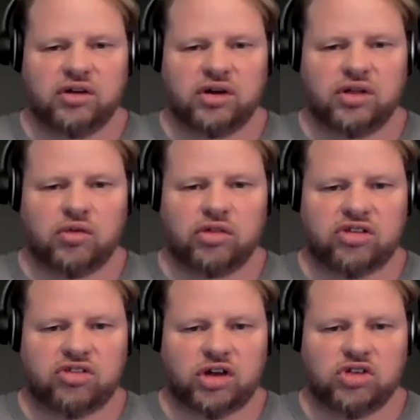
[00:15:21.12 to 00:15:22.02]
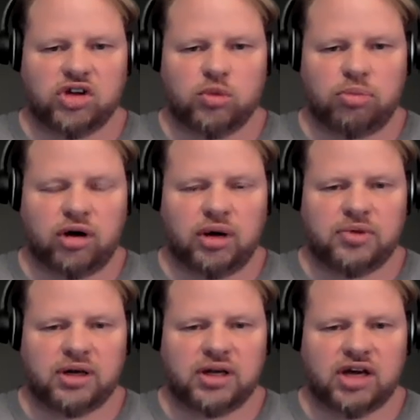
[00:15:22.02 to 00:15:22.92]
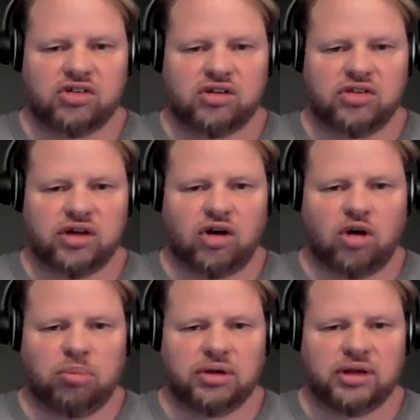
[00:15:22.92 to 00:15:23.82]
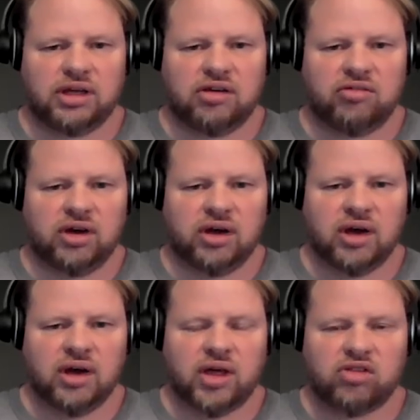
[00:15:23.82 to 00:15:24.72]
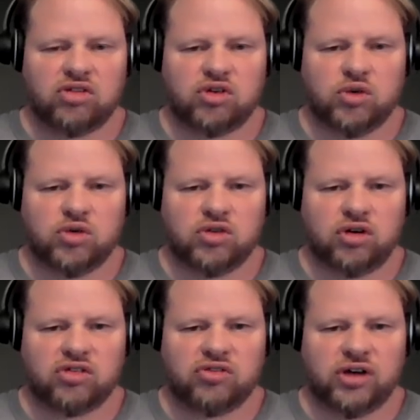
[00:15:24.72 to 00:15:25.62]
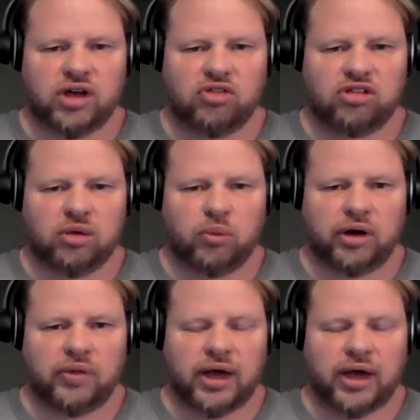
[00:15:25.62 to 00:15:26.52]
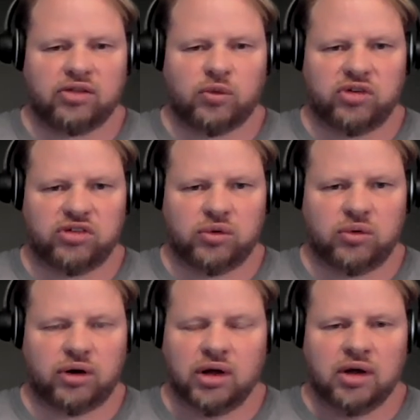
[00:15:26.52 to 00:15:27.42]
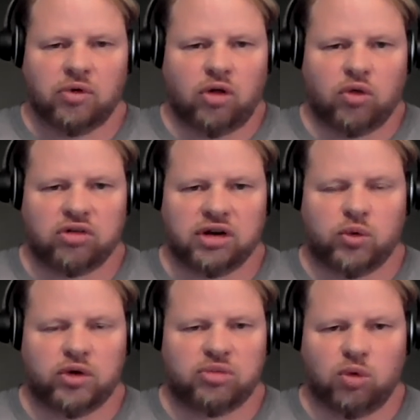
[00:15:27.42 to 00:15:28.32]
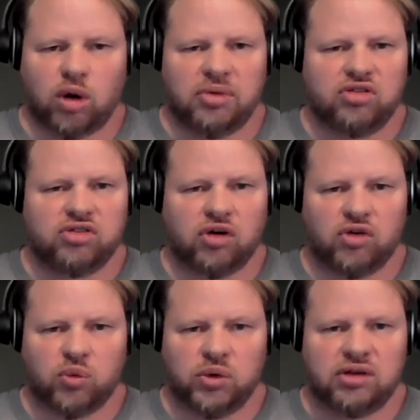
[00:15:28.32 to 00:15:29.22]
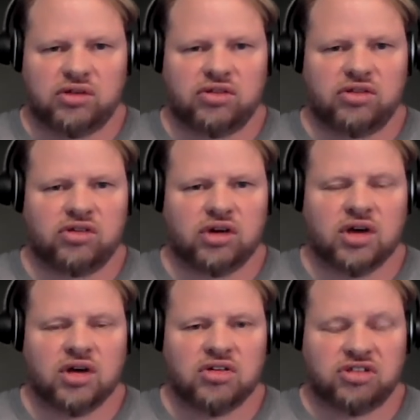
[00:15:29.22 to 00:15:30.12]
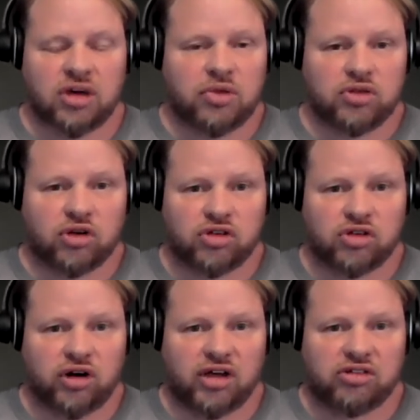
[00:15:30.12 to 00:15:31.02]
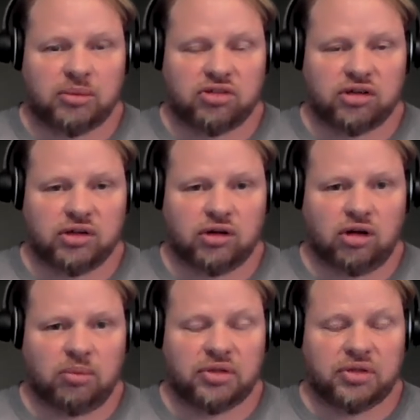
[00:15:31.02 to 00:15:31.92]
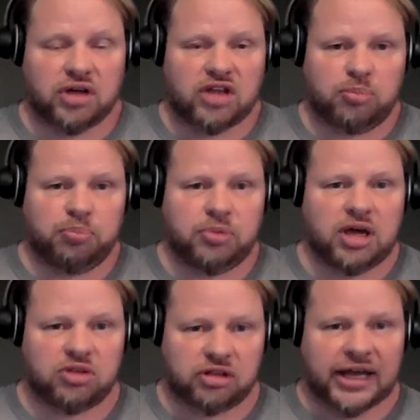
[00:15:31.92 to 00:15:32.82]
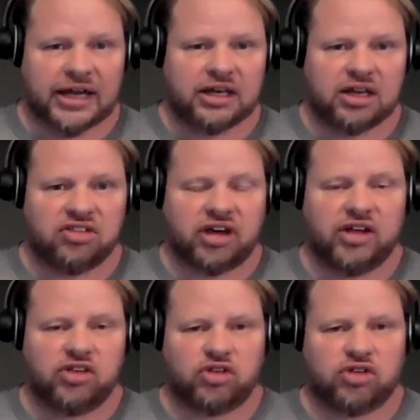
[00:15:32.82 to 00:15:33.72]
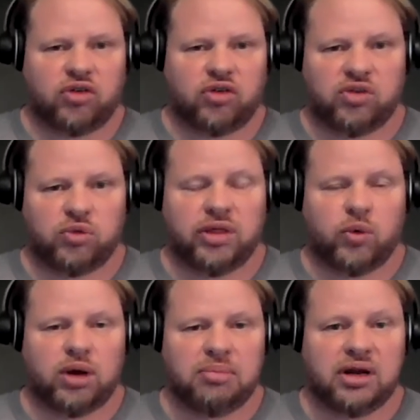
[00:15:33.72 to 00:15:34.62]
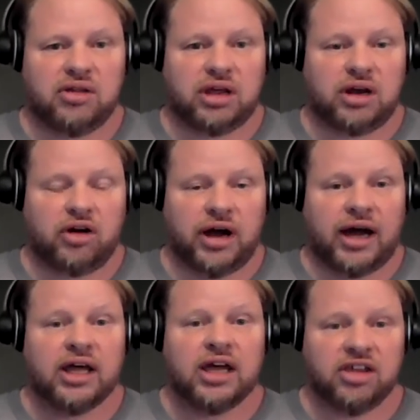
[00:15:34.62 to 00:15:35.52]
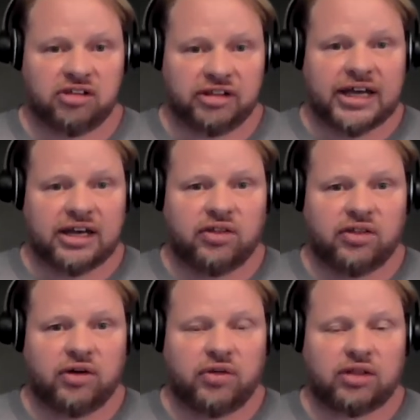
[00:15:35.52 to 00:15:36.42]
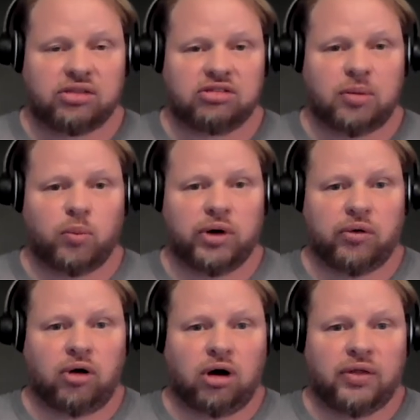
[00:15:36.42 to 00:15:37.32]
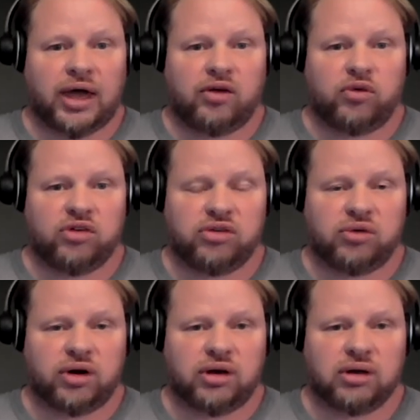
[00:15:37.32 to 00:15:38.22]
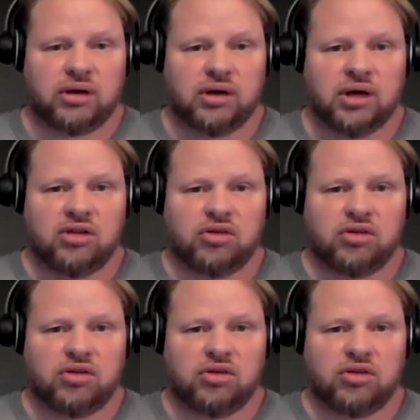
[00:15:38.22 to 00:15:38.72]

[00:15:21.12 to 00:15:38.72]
there, though? Just like as you brought up, the connection is they all believe that the true church failed somewhere and they had to restore it. All those connect, whether it's Mormons, Jehovah's Witnesses, some of the Church of Christ. I'm not saying all, but it's latent inside Church of Christ, whether they want to admit it or not. It's latent in there that something went wrong and they had to restore it. And